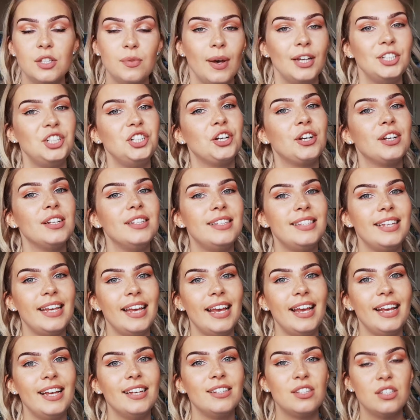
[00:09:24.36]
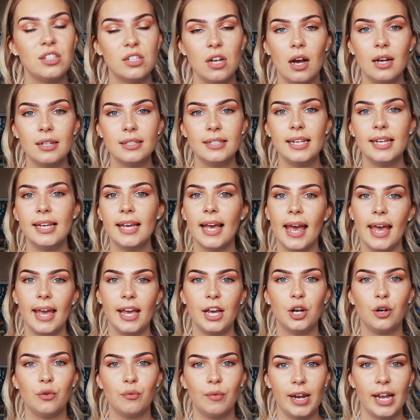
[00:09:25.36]
as you can see, starting a
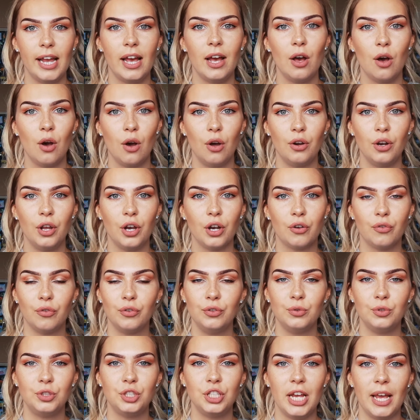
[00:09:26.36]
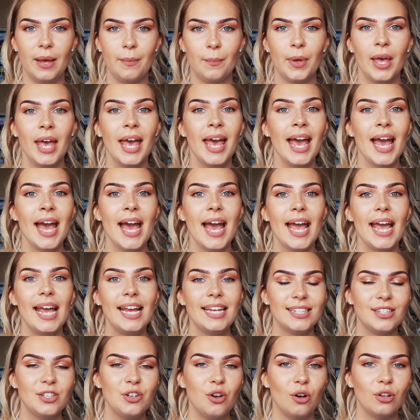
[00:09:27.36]
career on a cruise ship
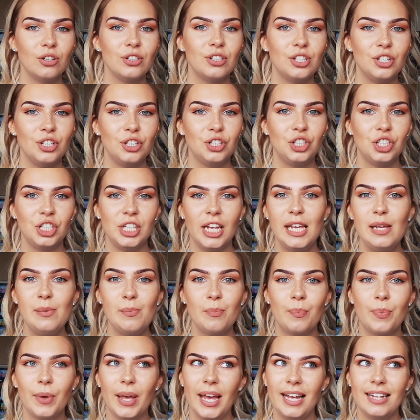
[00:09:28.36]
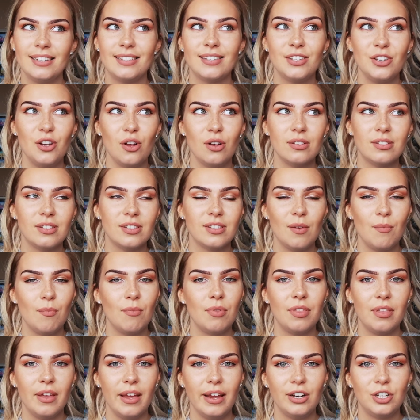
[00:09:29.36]
is not cheap. It's not
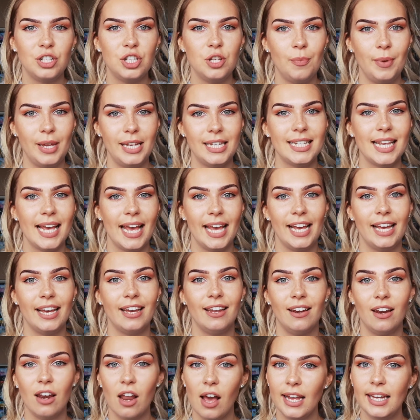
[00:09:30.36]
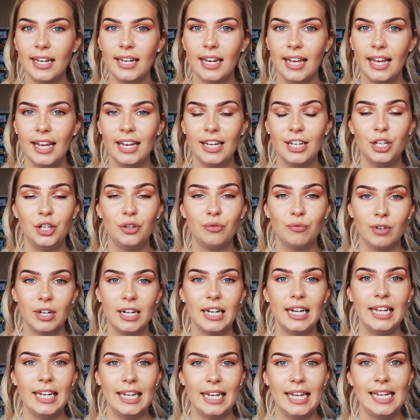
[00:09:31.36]
something to be taken lightly. You
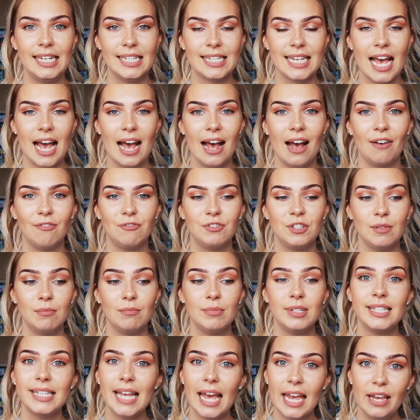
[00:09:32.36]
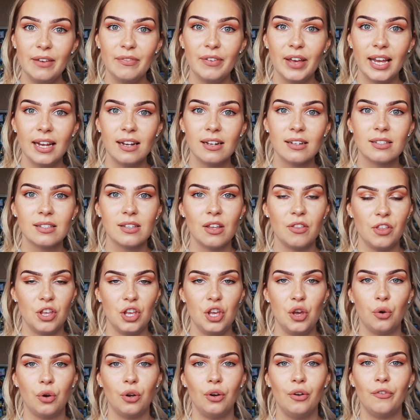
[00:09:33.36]
really need to have some savings so that
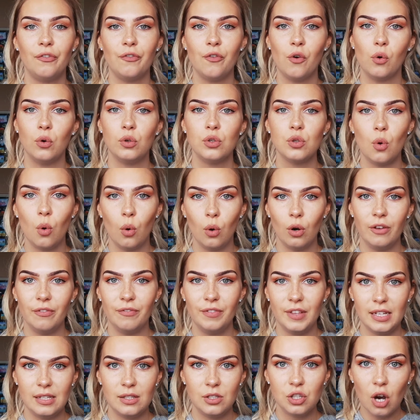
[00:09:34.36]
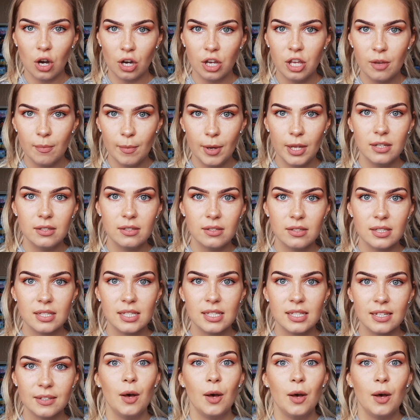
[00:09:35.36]
you can afford all of these documents.